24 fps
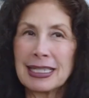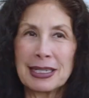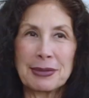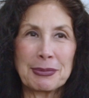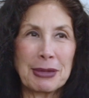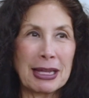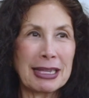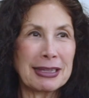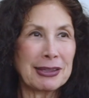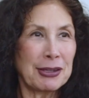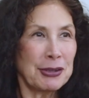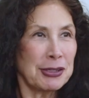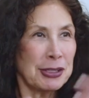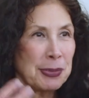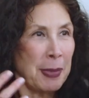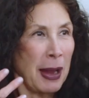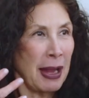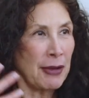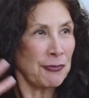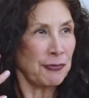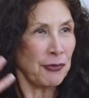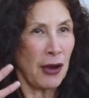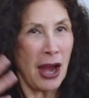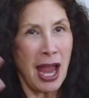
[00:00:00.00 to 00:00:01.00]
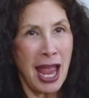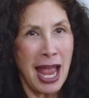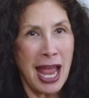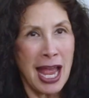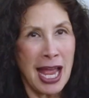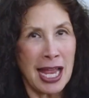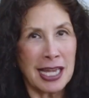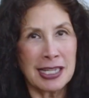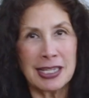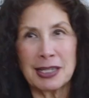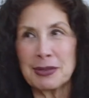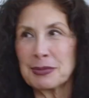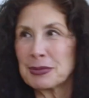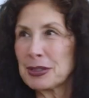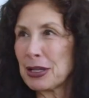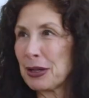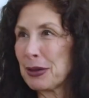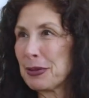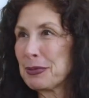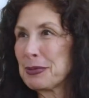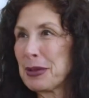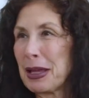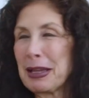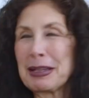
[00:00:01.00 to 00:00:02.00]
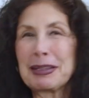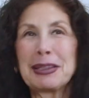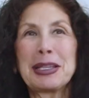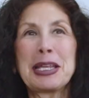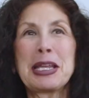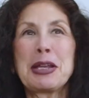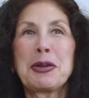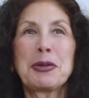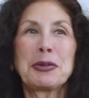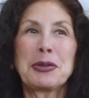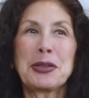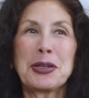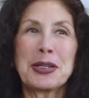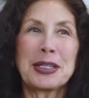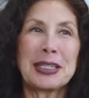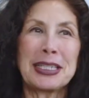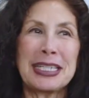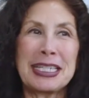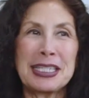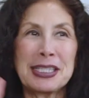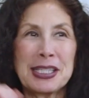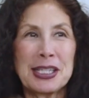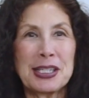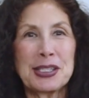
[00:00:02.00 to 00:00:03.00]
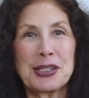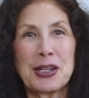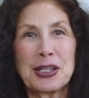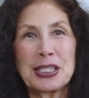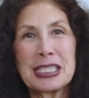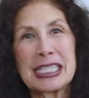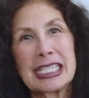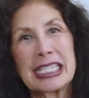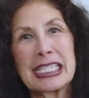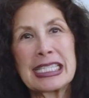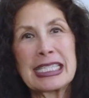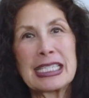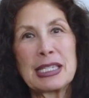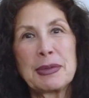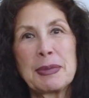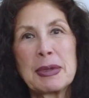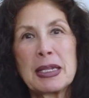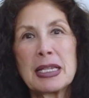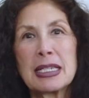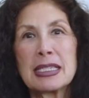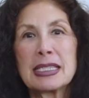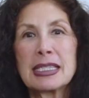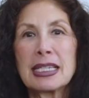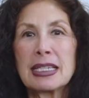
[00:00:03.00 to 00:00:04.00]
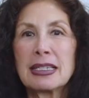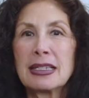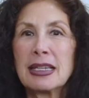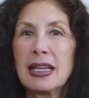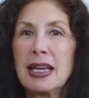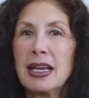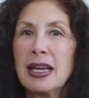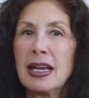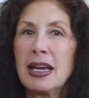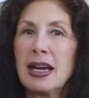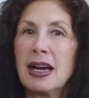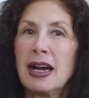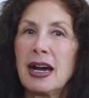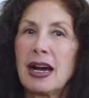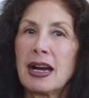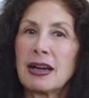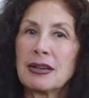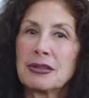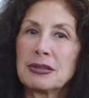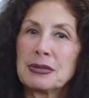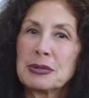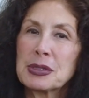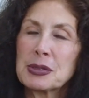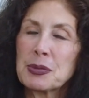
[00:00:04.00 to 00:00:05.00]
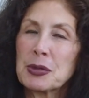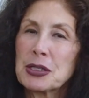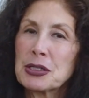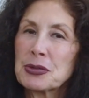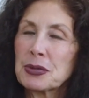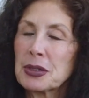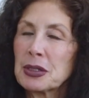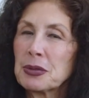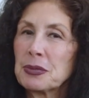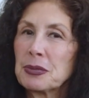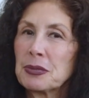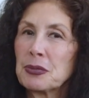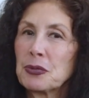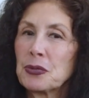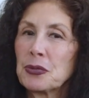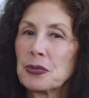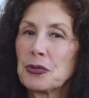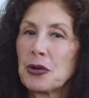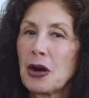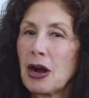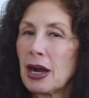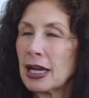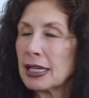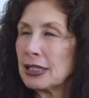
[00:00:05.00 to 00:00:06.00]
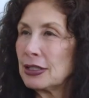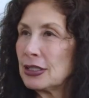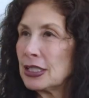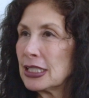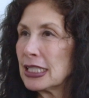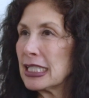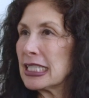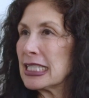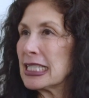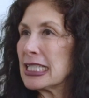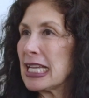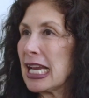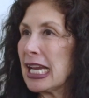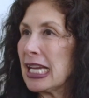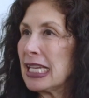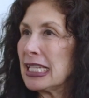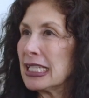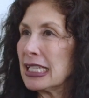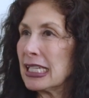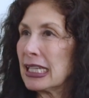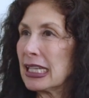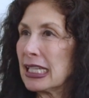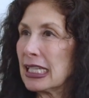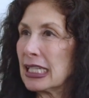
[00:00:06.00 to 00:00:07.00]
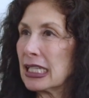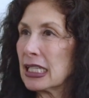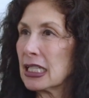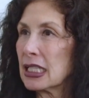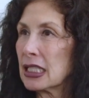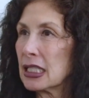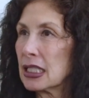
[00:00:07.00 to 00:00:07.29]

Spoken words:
I'm like, there's my friend. I'm like, Leo, look, Lisa's on 60 Minutes. And I was wondering why you didn't say anything.